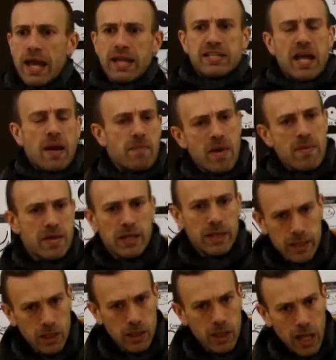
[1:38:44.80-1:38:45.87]
and he's got maybe
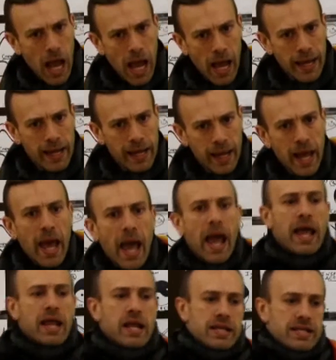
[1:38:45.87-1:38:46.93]
a little guy,
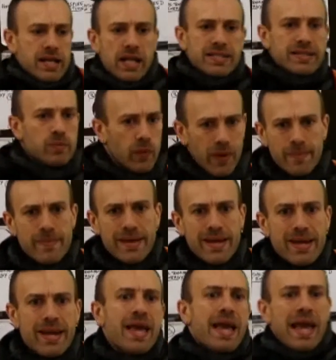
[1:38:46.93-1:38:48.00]
and it's got some
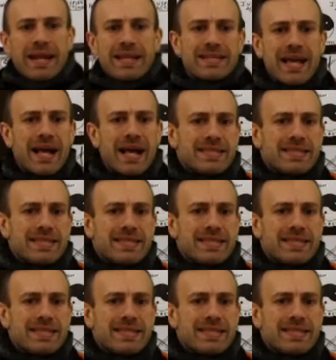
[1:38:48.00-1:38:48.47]
women, and it's